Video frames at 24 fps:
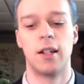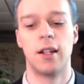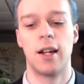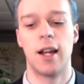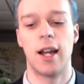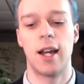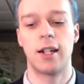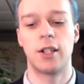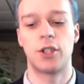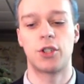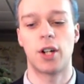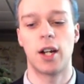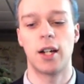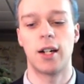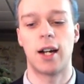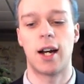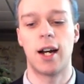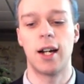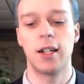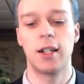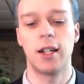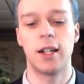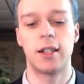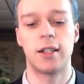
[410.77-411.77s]
And try and
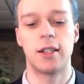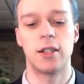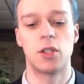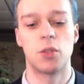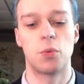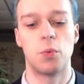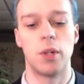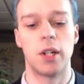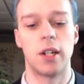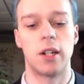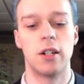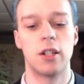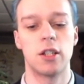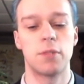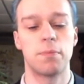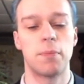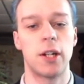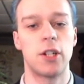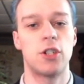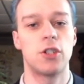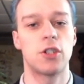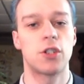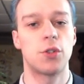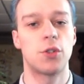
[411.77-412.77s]
highlight this weakness by
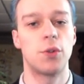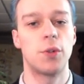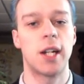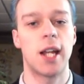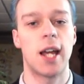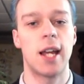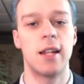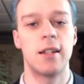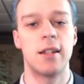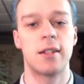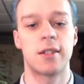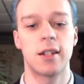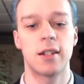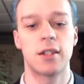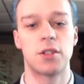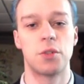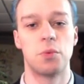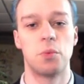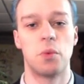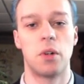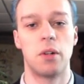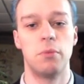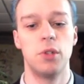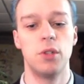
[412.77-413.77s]
just going to a6 in
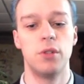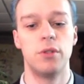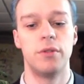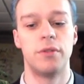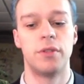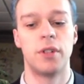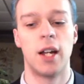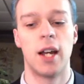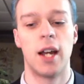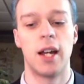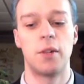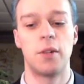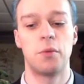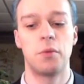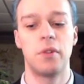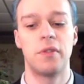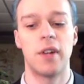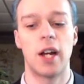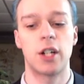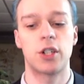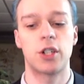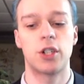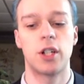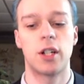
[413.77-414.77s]
one move, and we've
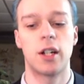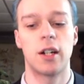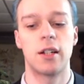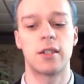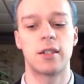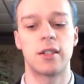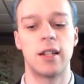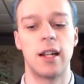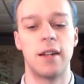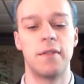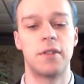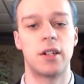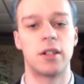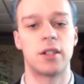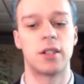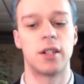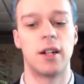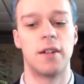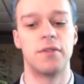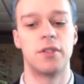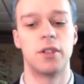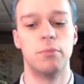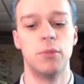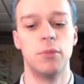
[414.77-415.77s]
actually kind of saved
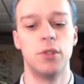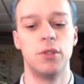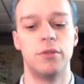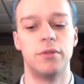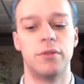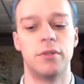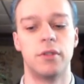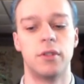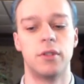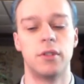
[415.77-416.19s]
ourselves a move.